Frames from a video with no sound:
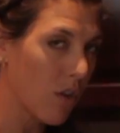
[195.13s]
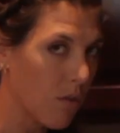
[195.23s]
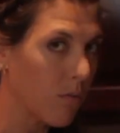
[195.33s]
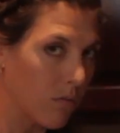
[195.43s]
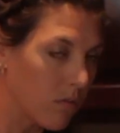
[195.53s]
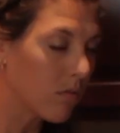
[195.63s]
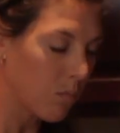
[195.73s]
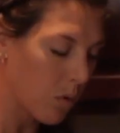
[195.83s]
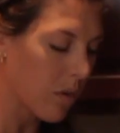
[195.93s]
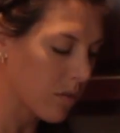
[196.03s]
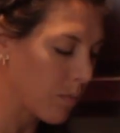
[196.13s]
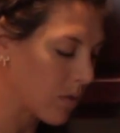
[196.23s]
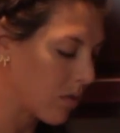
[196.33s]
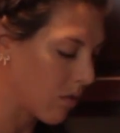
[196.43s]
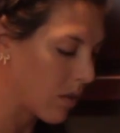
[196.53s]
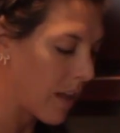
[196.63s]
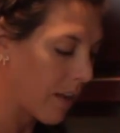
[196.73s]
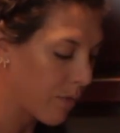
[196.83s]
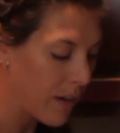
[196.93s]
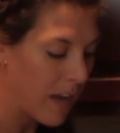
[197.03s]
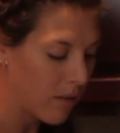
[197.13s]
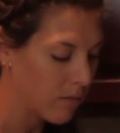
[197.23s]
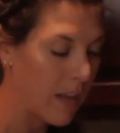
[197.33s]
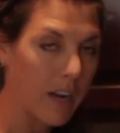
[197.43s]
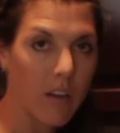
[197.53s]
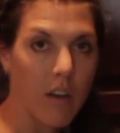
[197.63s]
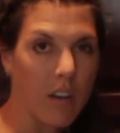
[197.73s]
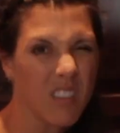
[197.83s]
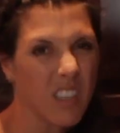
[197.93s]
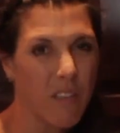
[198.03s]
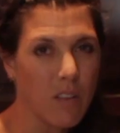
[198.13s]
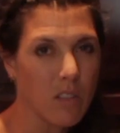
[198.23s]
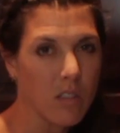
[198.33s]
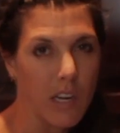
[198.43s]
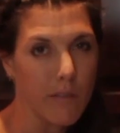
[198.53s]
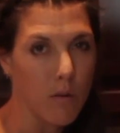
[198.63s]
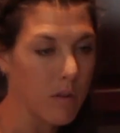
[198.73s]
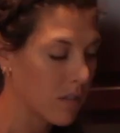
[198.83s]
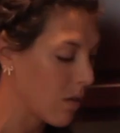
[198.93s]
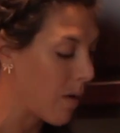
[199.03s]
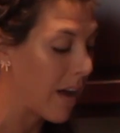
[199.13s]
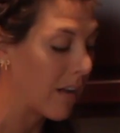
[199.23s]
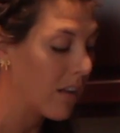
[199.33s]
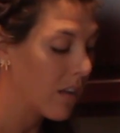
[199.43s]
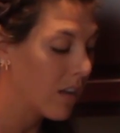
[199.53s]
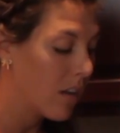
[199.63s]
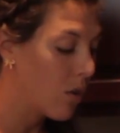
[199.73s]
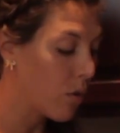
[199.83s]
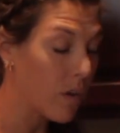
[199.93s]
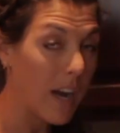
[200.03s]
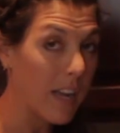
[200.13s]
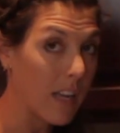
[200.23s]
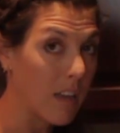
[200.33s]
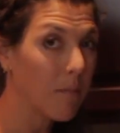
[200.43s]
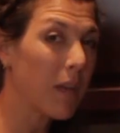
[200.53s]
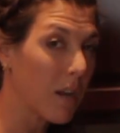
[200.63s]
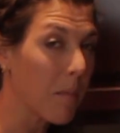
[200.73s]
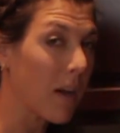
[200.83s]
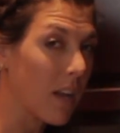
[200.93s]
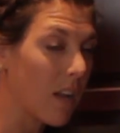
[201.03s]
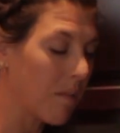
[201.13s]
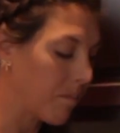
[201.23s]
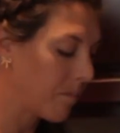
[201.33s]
you what it was supposed to look like. For now, let it cook. Give it a stir every once in a while. Over high heat, medium high heat.